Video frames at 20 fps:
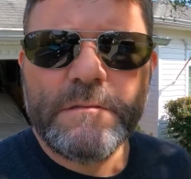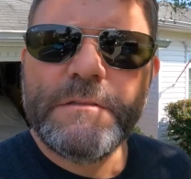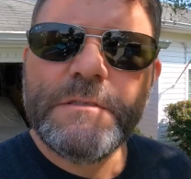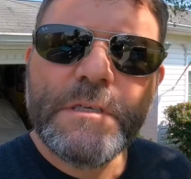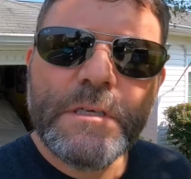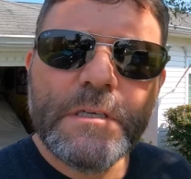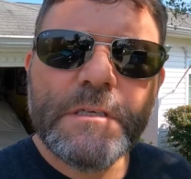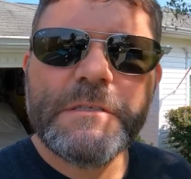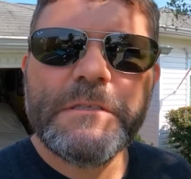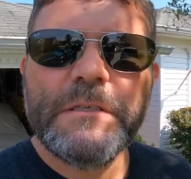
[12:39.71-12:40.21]

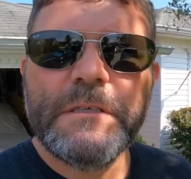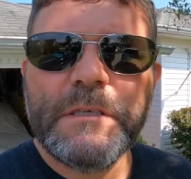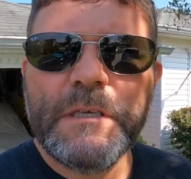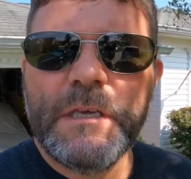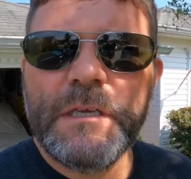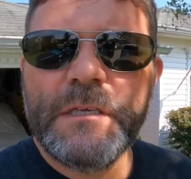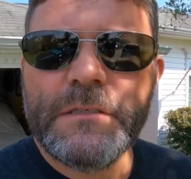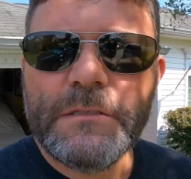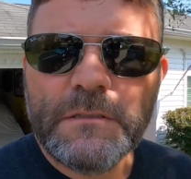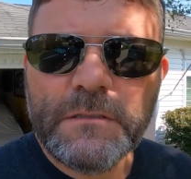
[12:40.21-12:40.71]
Just in
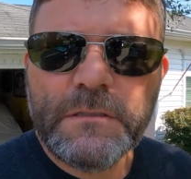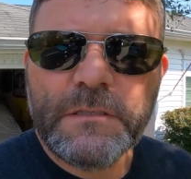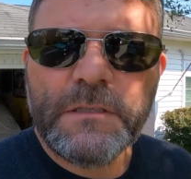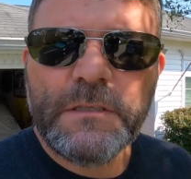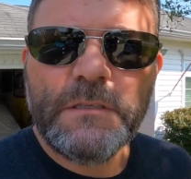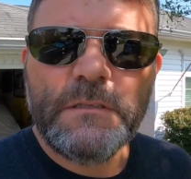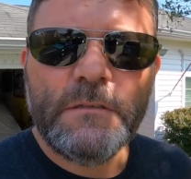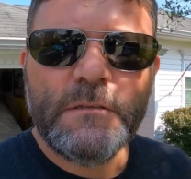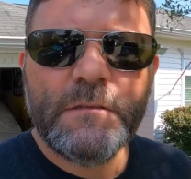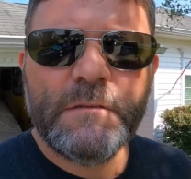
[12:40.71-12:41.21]
case you
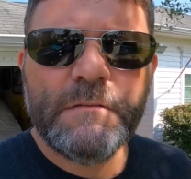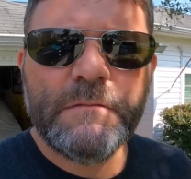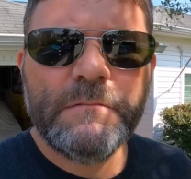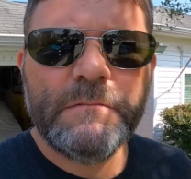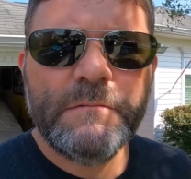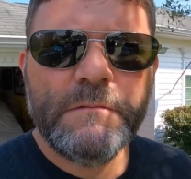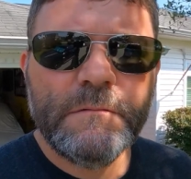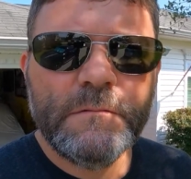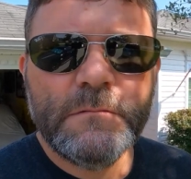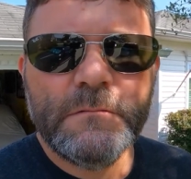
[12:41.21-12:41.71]
need
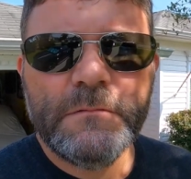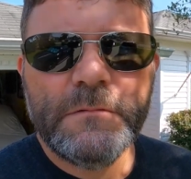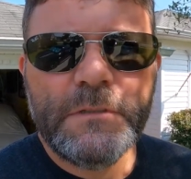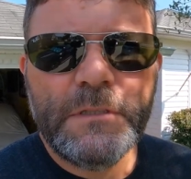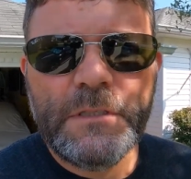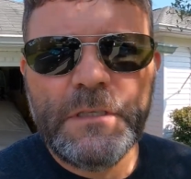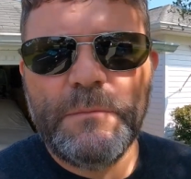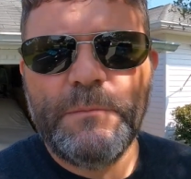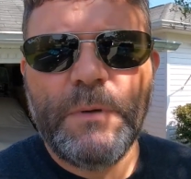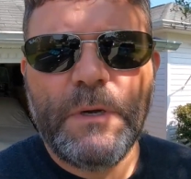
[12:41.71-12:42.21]

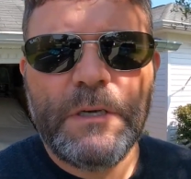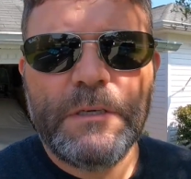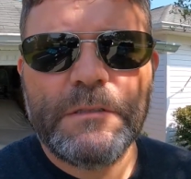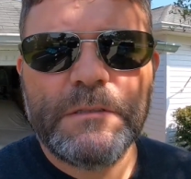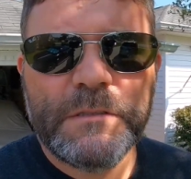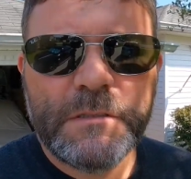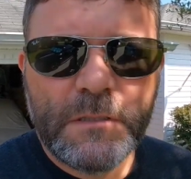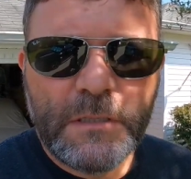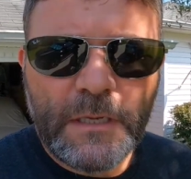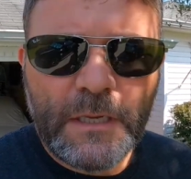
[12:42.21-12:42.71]

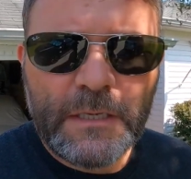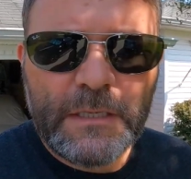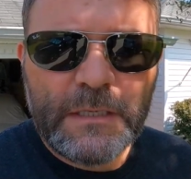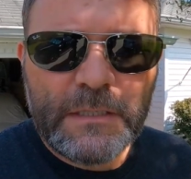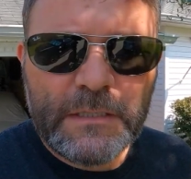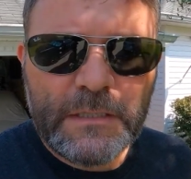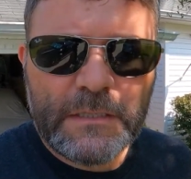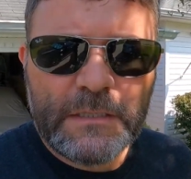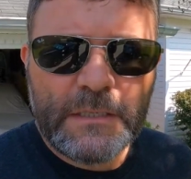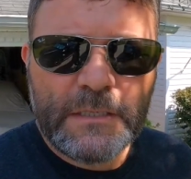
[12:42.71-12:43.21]
parts. And
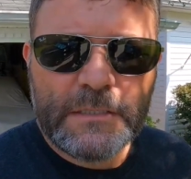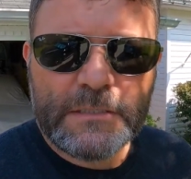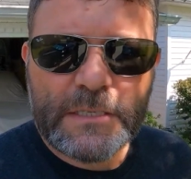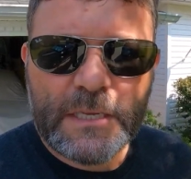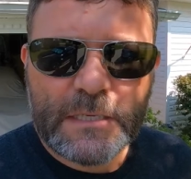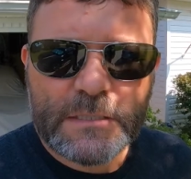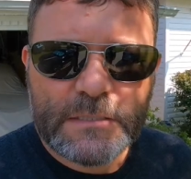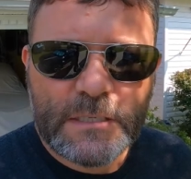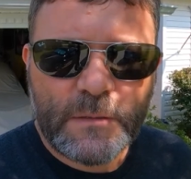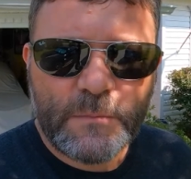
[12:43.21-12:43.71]
he did the
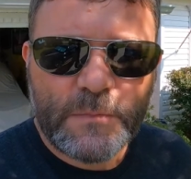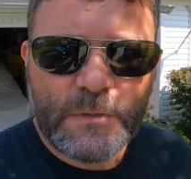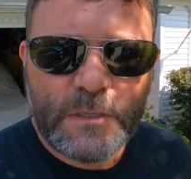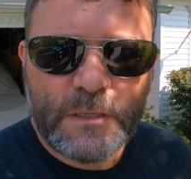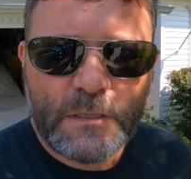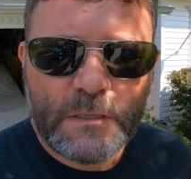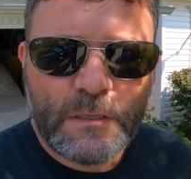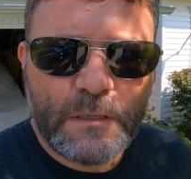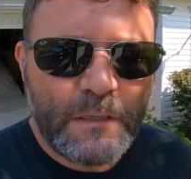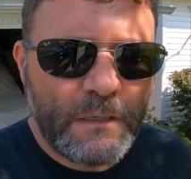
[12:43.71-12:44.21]
exact same
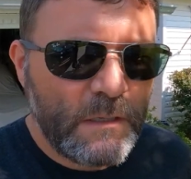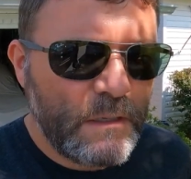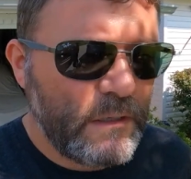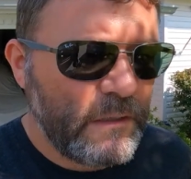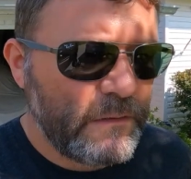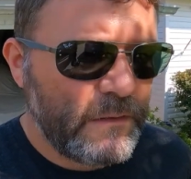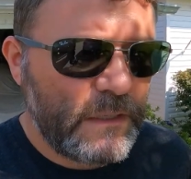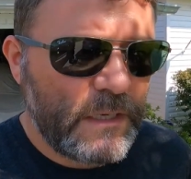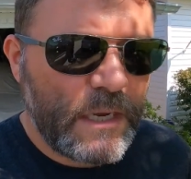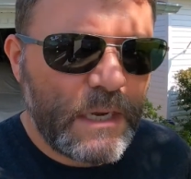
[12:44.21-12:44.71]
thing
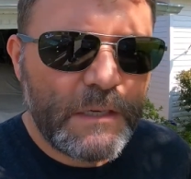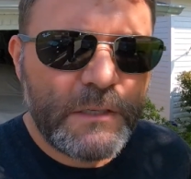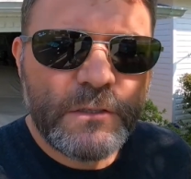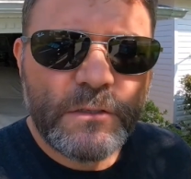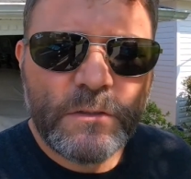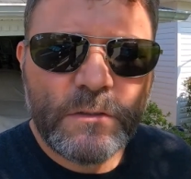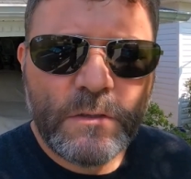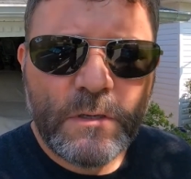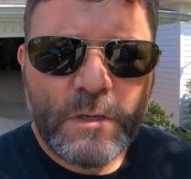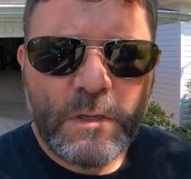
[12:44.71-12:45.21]
that I
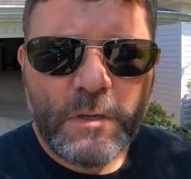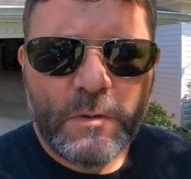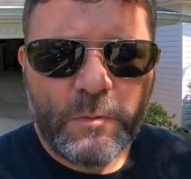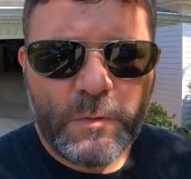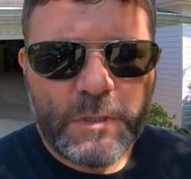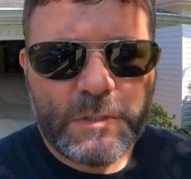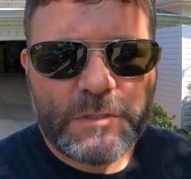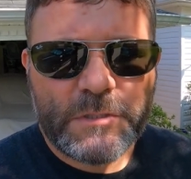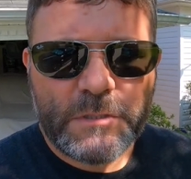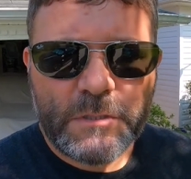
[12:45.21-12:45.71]
do,
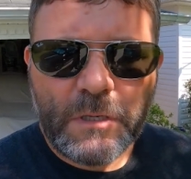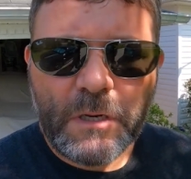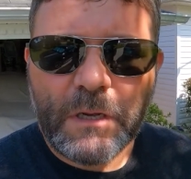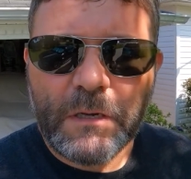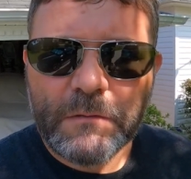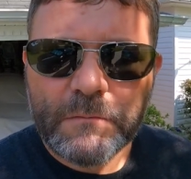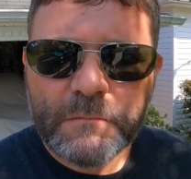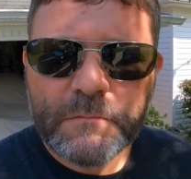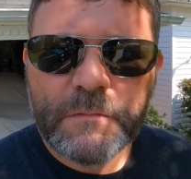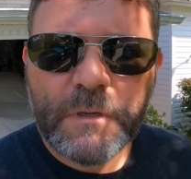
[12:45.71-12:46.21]
which
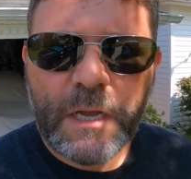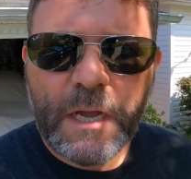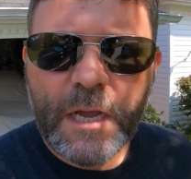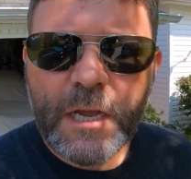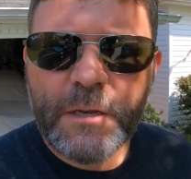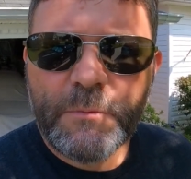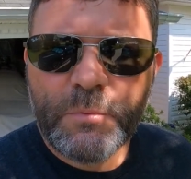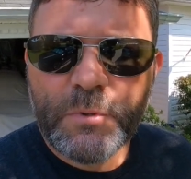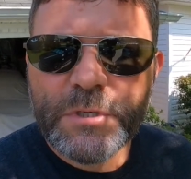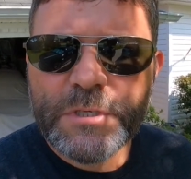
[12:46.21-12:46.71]

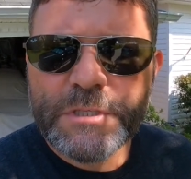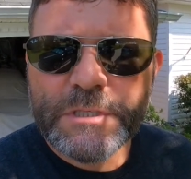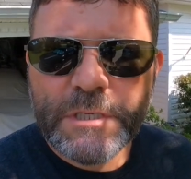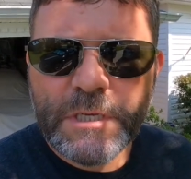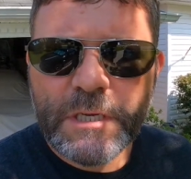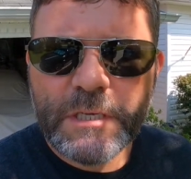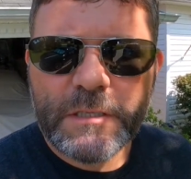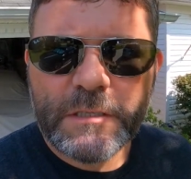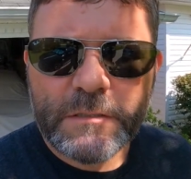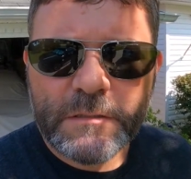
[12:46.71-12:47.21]
I
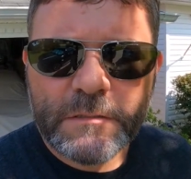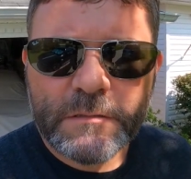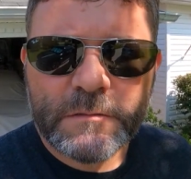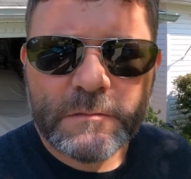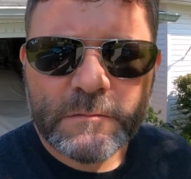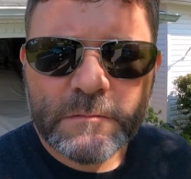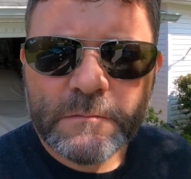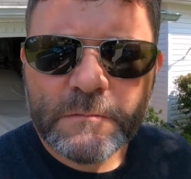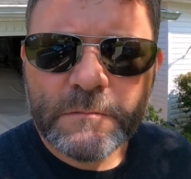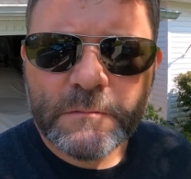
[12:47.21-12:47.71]
appreciated
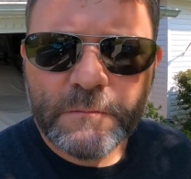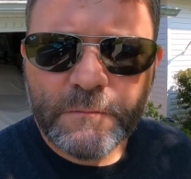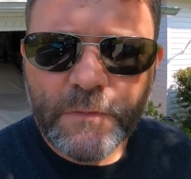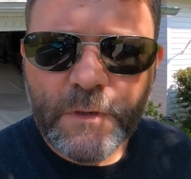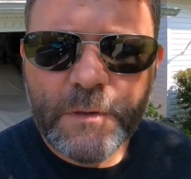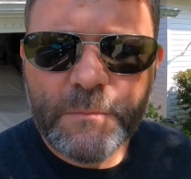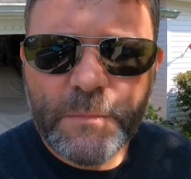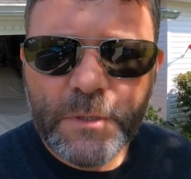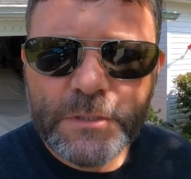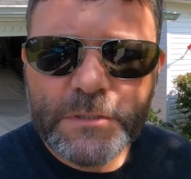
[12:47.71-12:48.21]

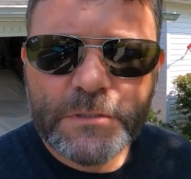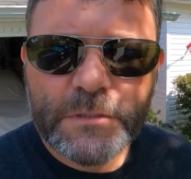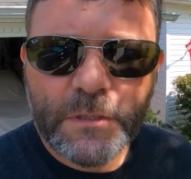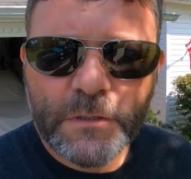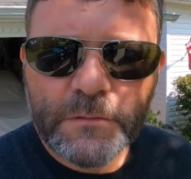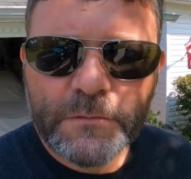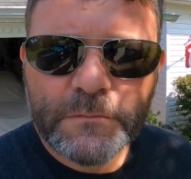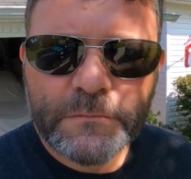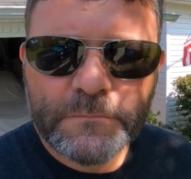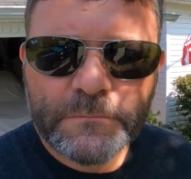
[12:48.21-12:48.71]
very much
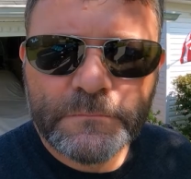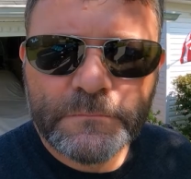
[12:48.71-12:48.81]
so.